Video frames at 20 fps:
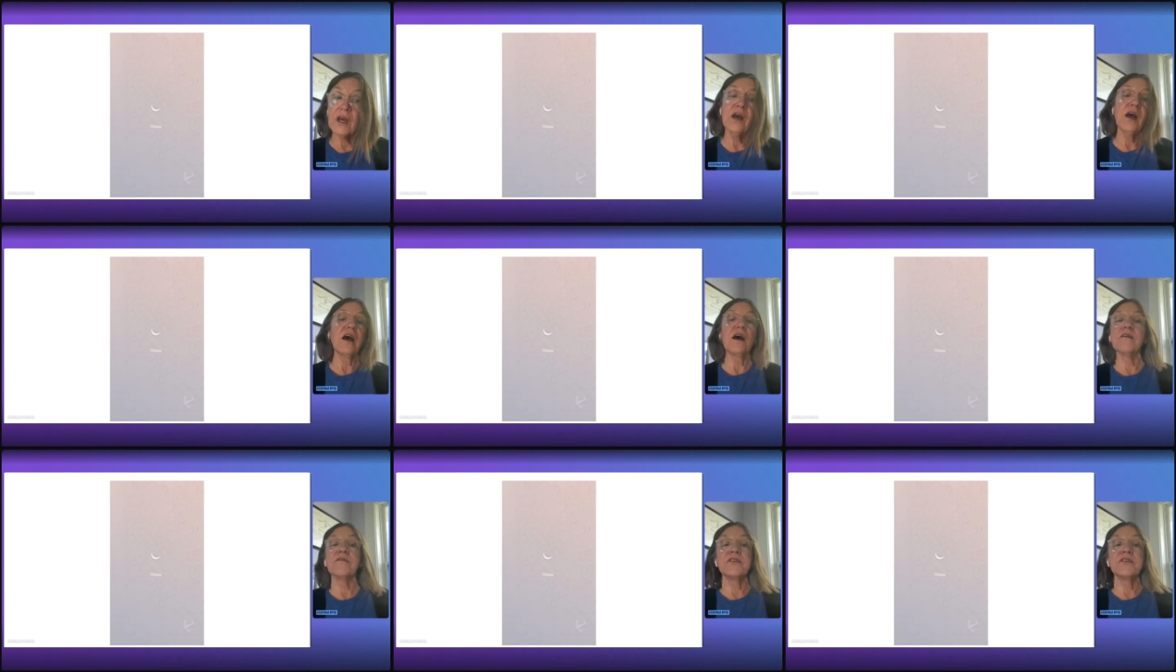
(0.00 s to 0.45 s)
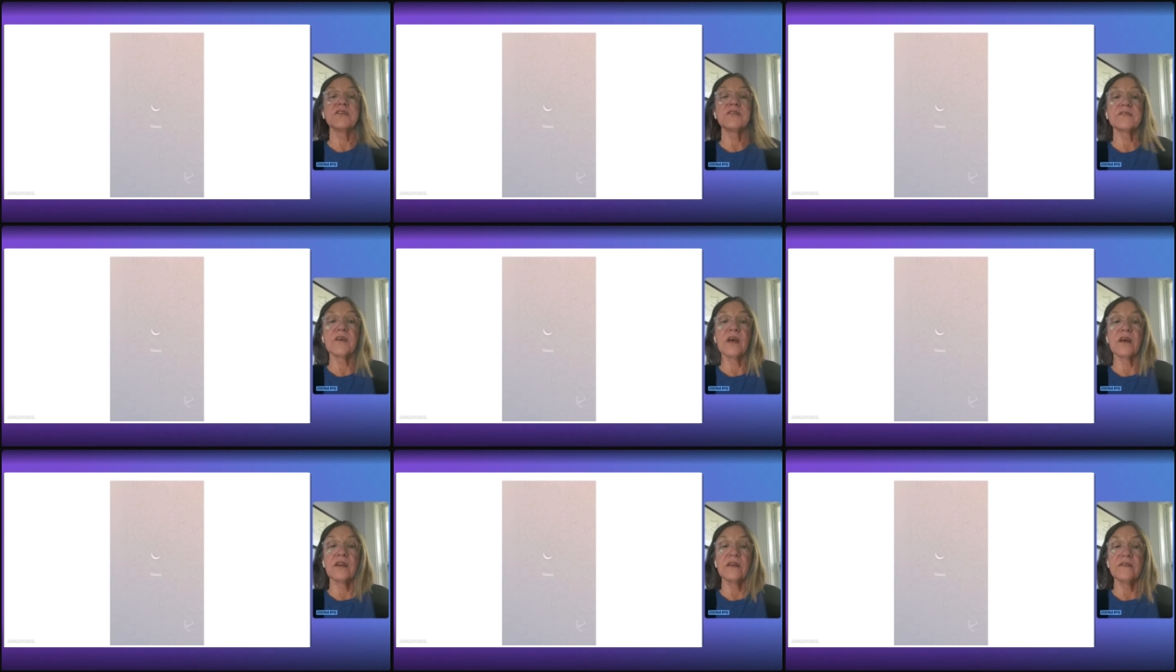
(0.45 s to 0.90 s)
of the
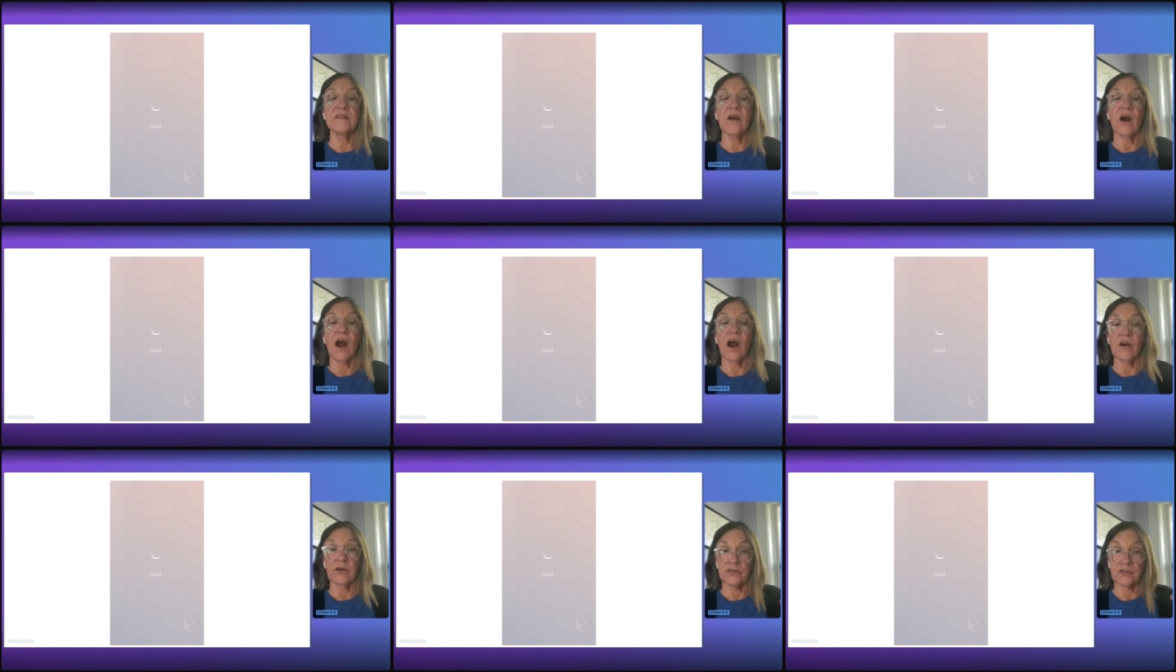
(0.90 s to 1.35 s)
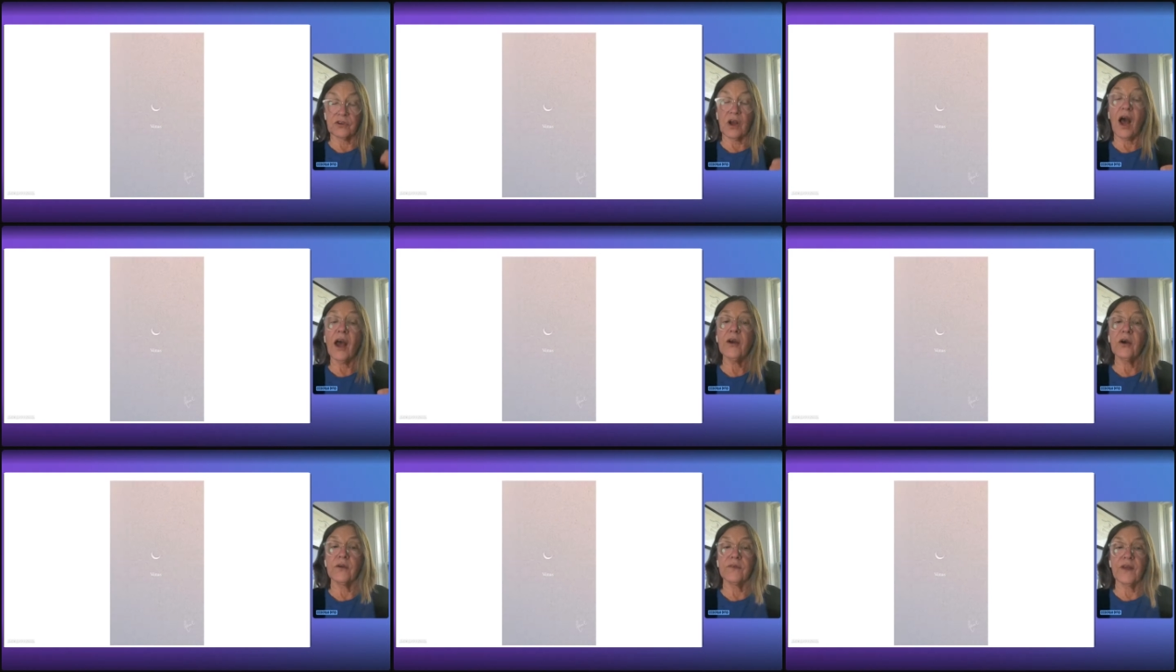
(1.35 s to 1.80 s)
sun in our sky
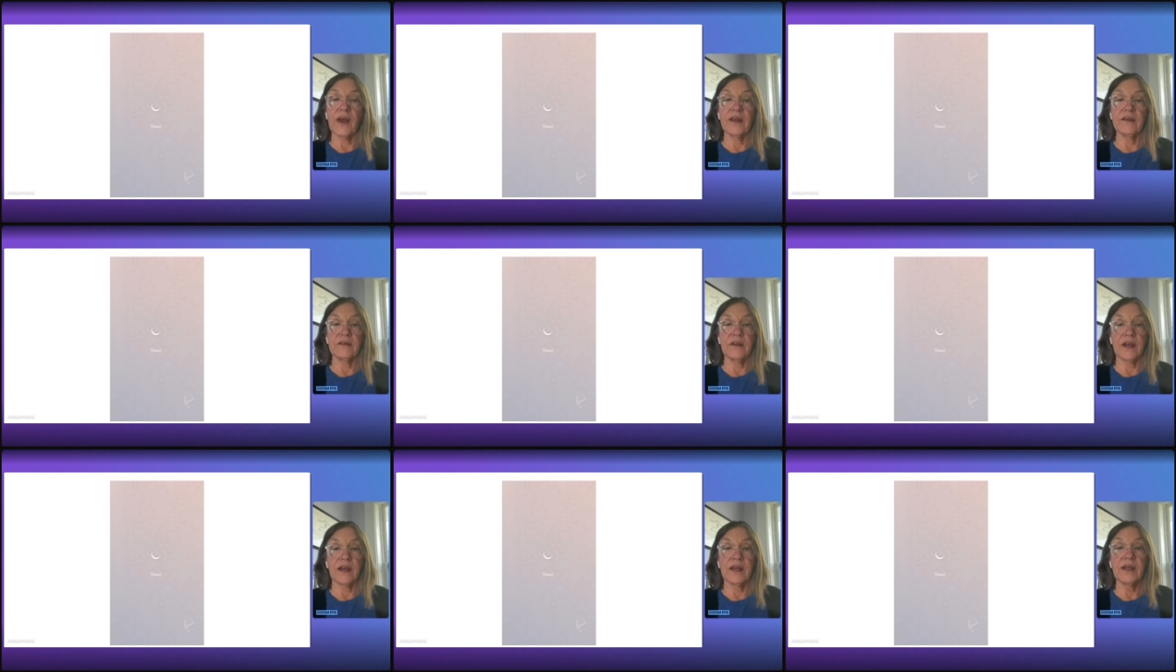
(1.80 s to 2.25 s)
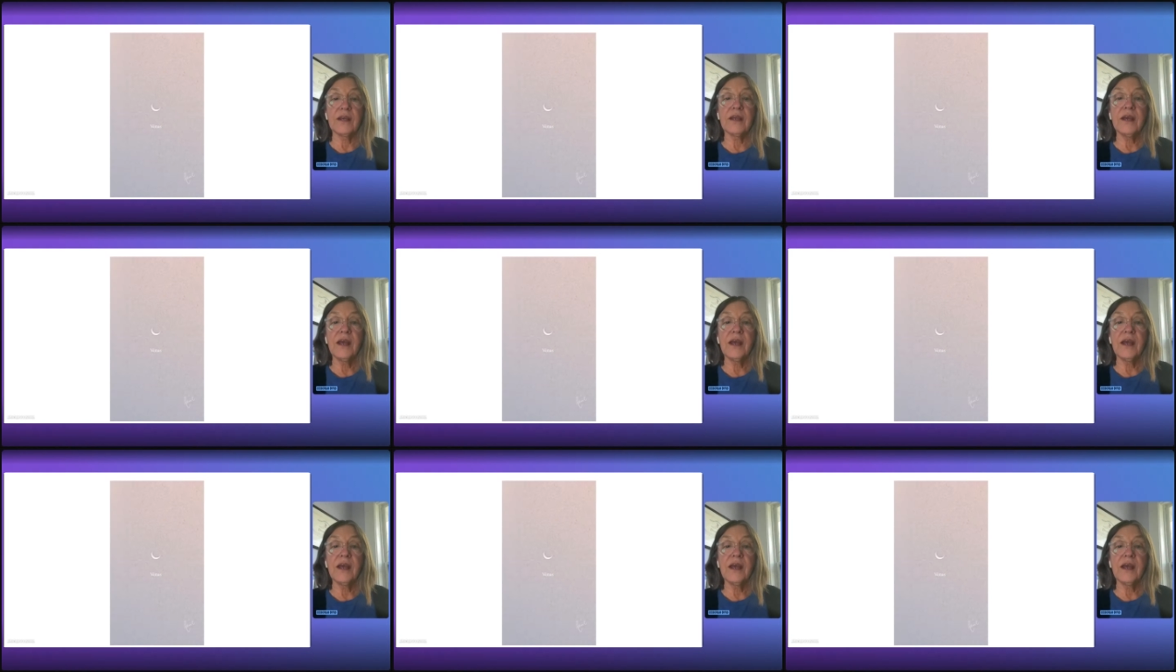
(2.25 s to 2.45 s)
on that day.